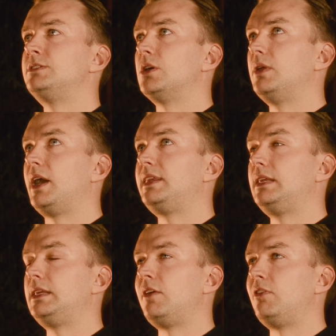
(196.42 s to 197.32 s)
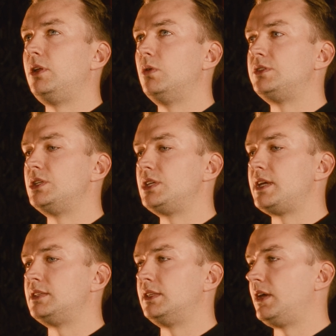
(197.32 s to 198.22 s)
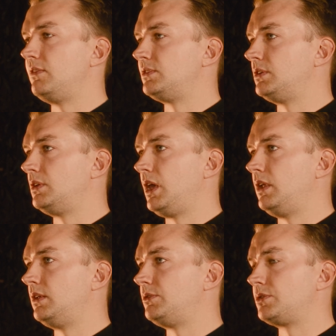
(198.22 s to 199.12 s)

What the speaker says: So I definitely would suggest that devs and